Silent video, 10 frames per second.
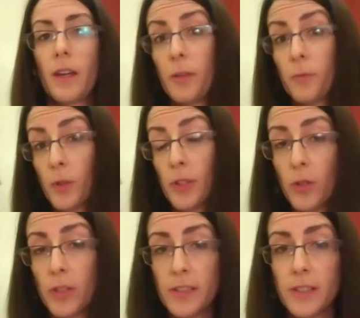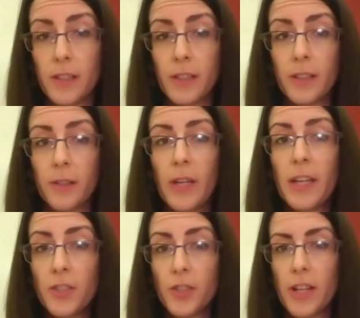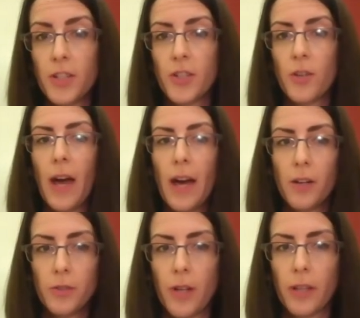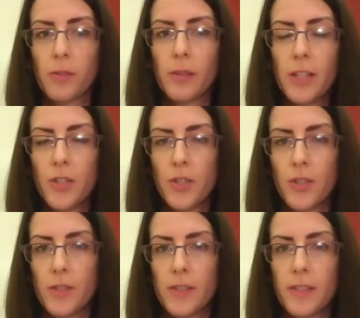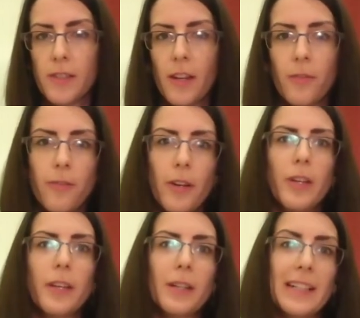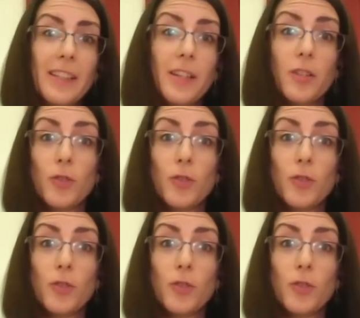If we look at the international health regulations, there are very clear